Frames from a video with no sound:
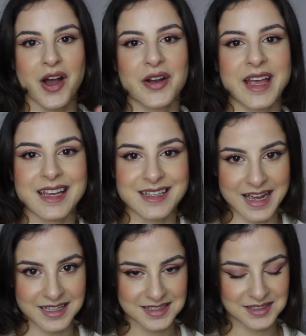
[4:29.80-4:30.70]
Okay,
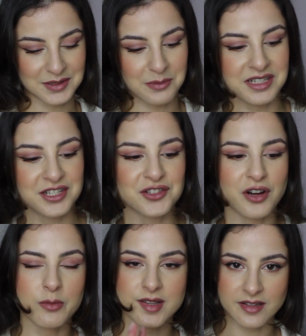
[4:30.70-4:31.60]
next. I'm gonna
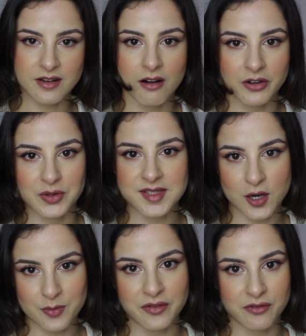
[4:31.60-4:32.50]
describe a scenario and
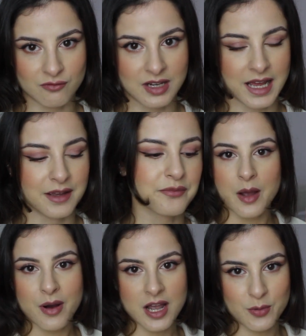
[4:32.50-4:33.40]
tell me if you relate.
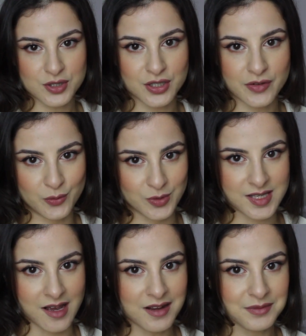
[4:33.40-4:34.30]
I buy a bottle of
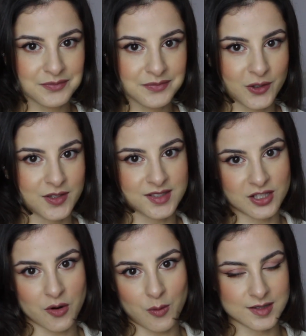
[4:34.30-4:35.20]
water, because
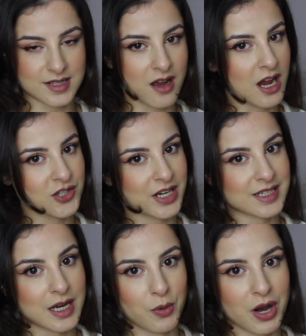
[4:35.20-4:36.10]
you know I want to stay
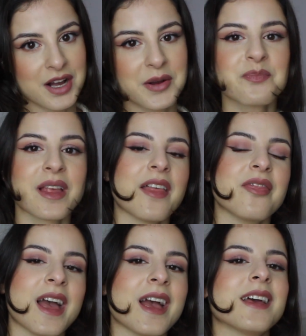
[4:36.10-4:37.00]
hydrated at work.
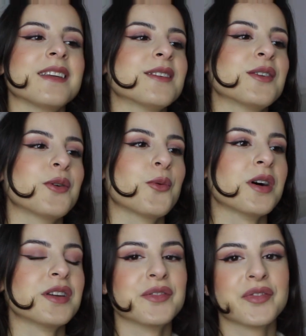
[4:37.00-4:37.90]
And then
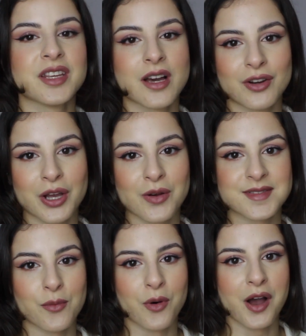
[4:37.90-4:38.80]
one of the other
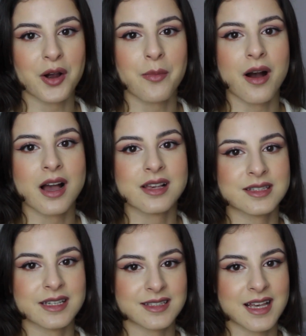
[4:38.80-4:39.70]
girls at work
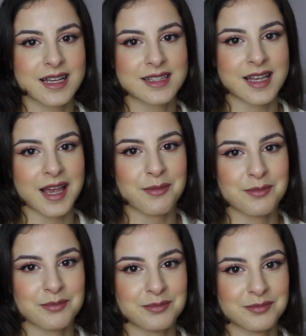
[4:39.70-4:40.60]
buys the exact
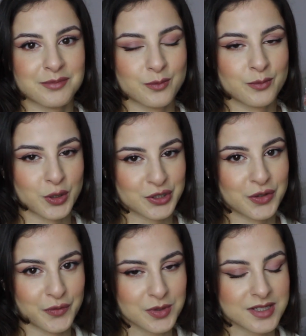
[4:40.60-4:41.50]
same
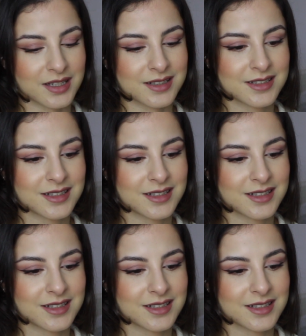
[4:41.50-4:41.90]
bottle of water.